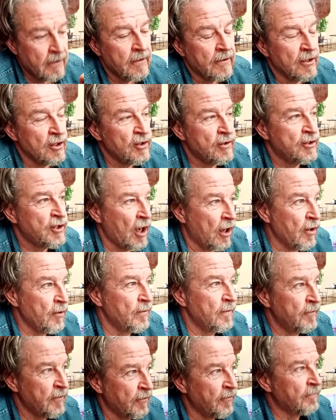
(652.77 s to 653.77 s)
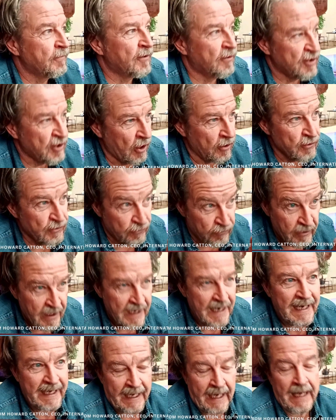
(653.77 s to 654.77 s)
that shows
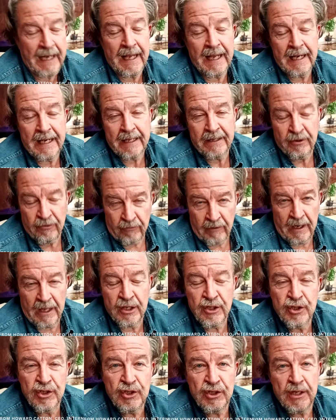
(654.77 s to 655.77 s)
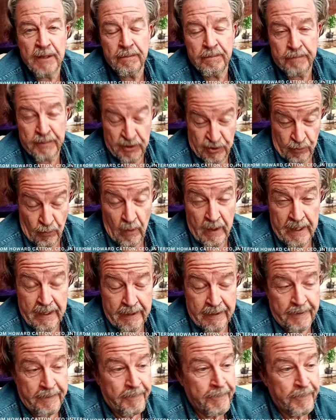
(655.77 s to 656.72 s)
really clearly the relationship between